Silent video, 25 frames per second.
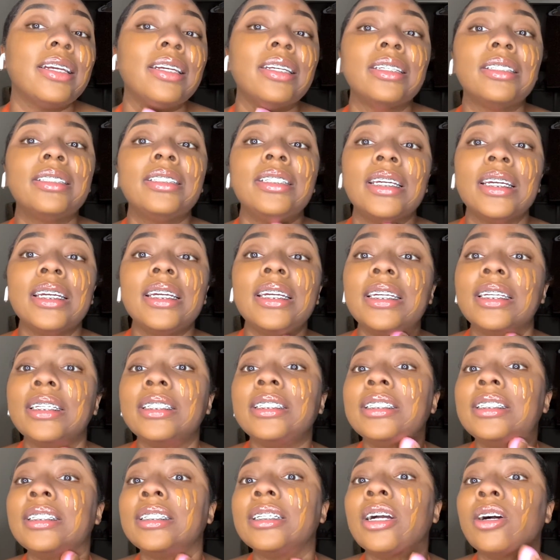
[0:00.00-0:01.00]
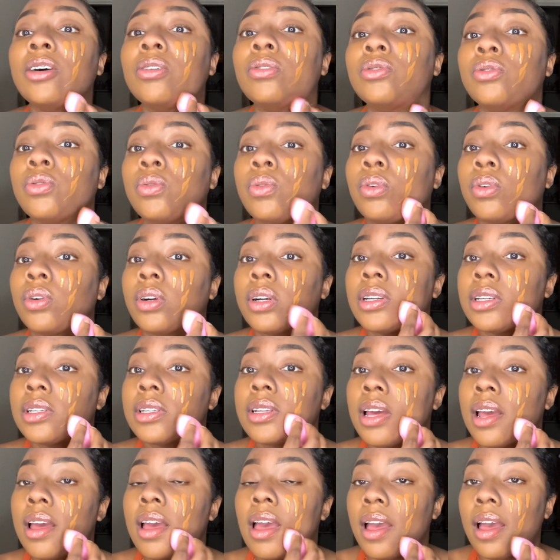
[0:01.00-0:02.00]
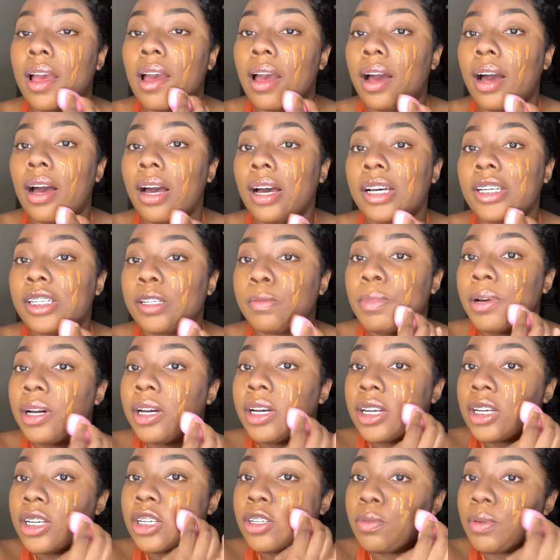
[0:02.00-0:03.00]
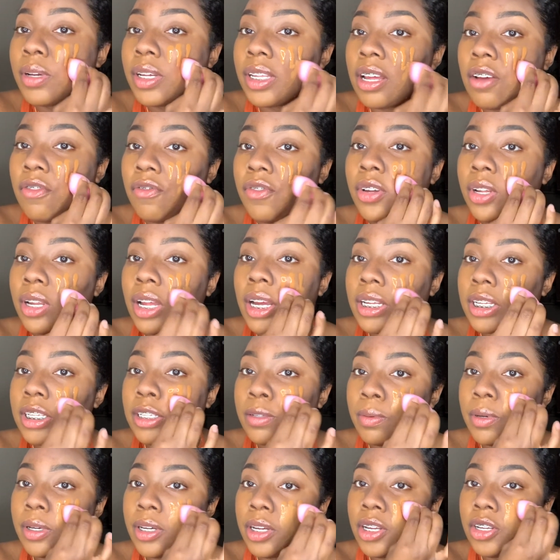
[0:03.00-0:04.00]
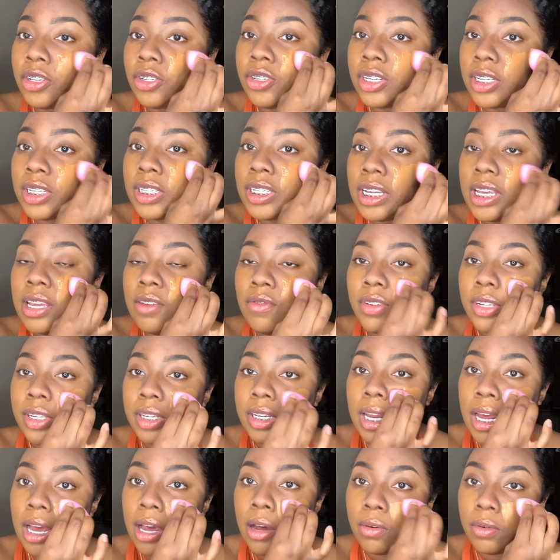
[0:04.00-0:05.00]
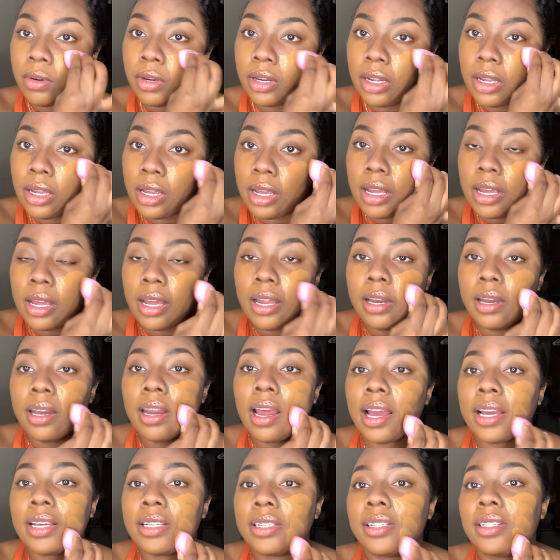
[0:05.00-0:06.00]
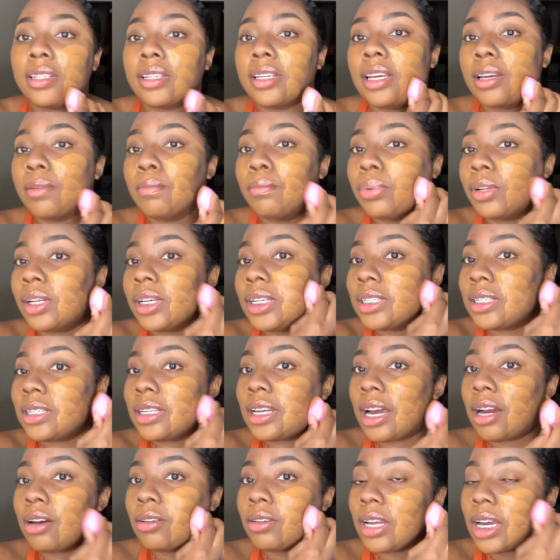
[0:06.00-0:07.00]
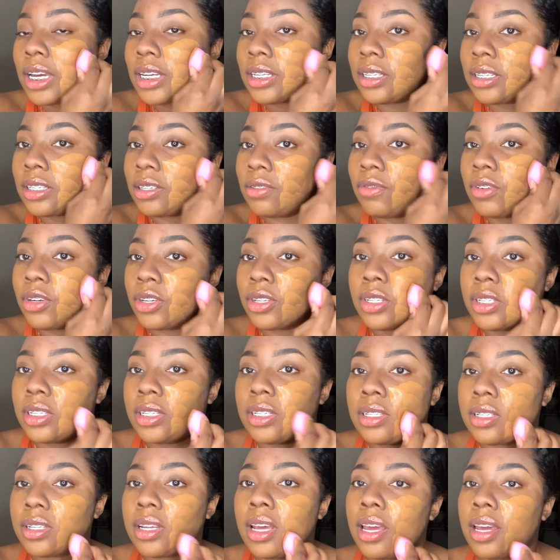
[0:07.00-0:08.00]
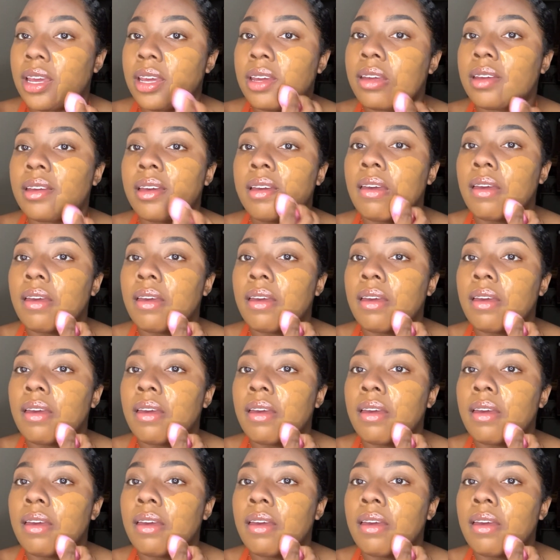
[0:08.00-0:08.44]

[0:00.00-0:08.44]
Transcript: tend to go towards a sponge, because I feel like the sponge just evens it out nicely and blends it out nicely versus a